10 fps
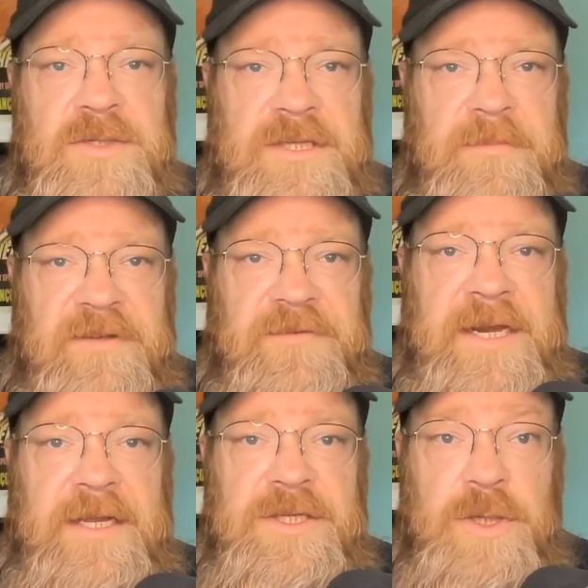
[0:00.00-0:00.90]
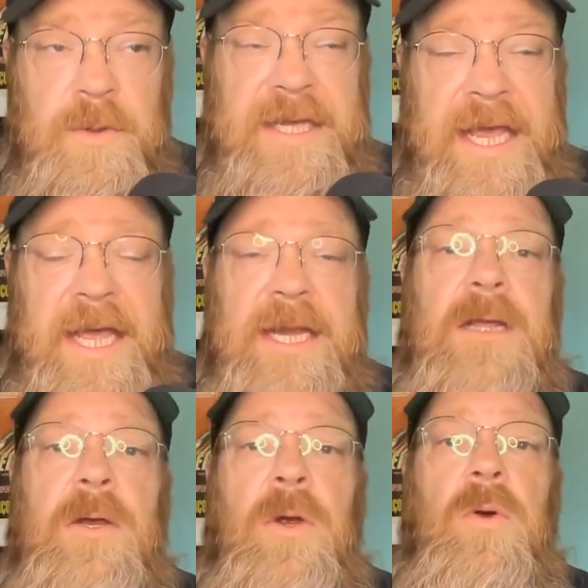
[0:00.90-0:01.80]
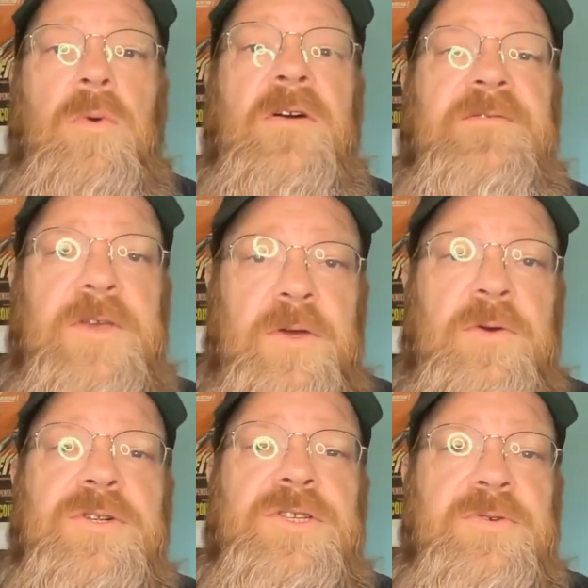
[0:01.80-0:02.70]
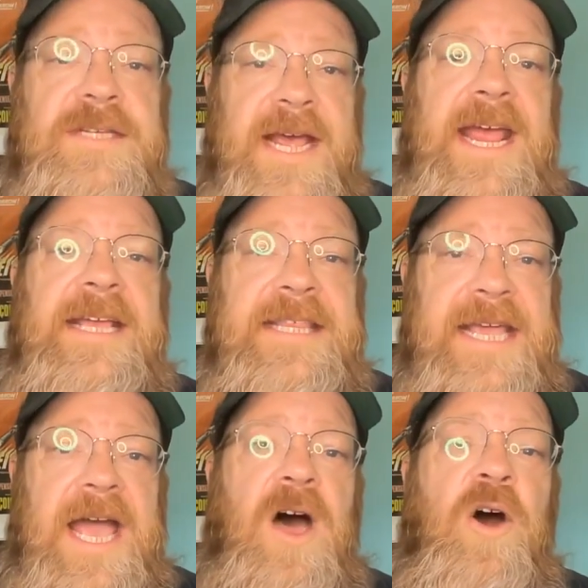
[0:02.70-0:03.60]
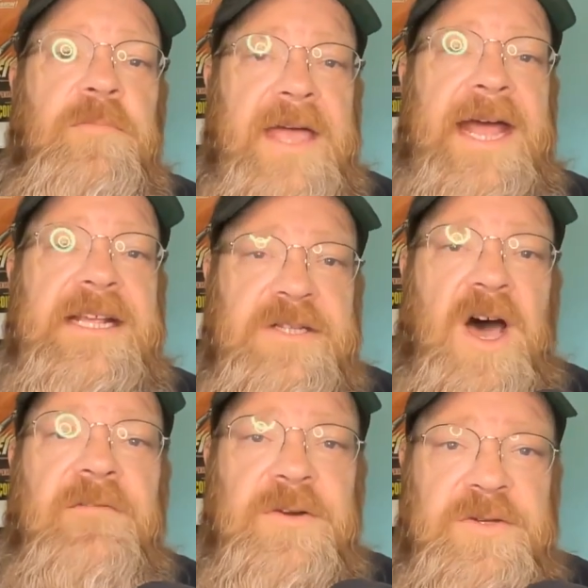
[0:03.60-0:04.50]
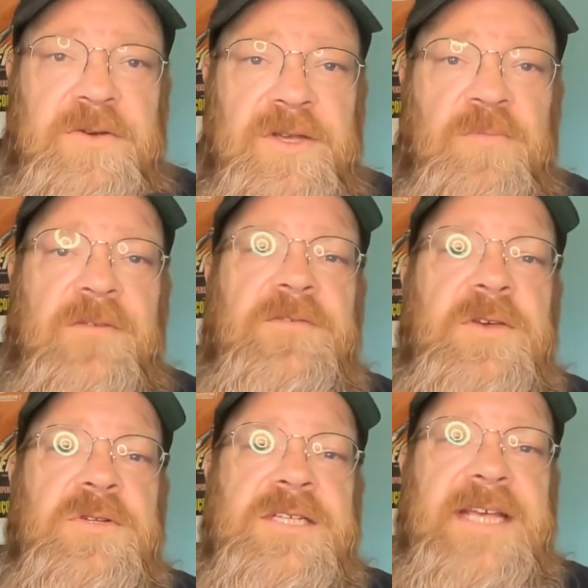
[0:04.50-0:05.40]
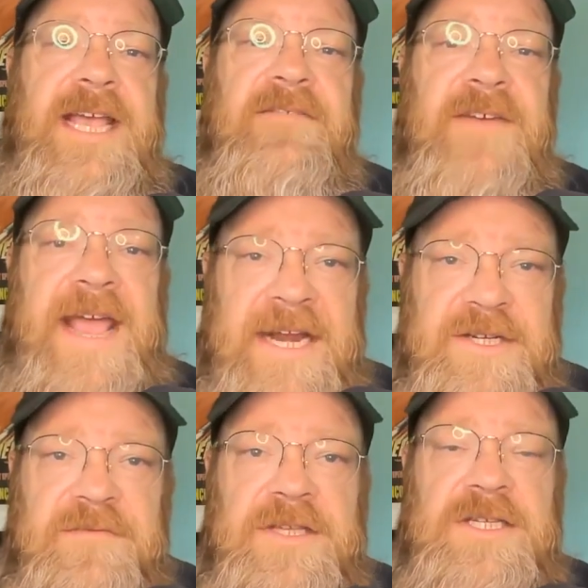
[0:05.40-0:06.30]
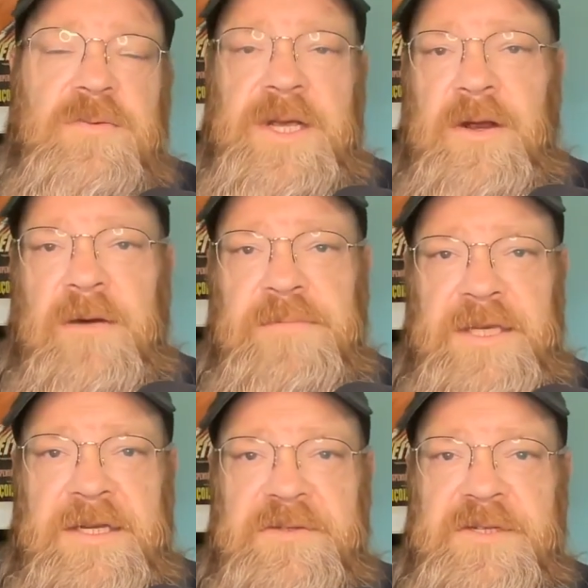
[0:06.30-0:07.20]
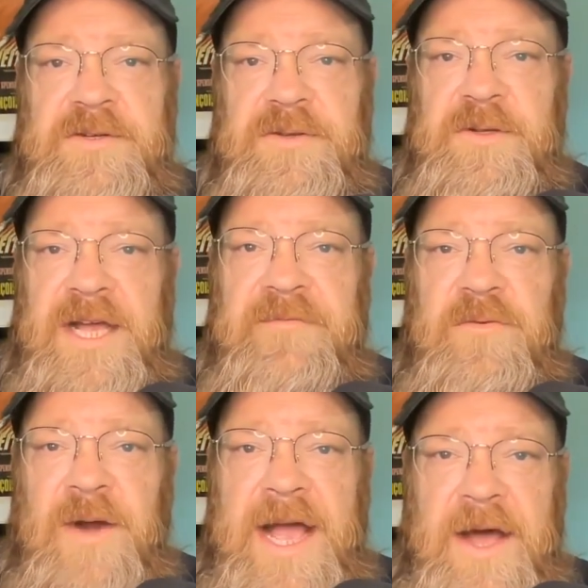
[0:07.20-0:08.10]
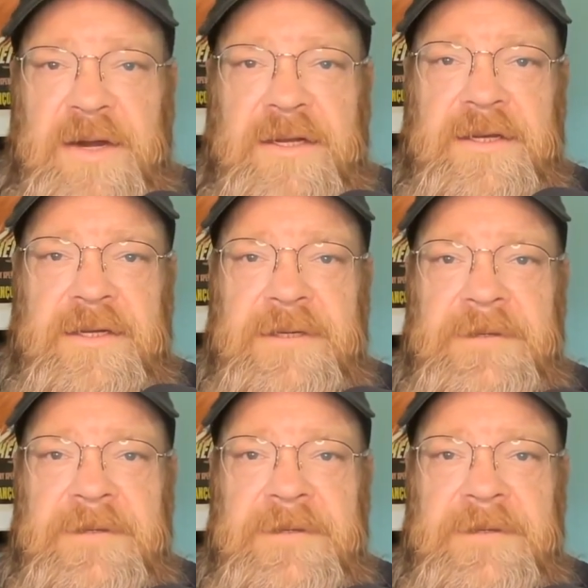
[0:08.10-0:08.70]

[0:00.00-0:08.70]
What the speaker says: for some defendants who, again, refuse to take the help that is offered to them, refuse to take advantage of these sweetheart plea deals to turn their life around.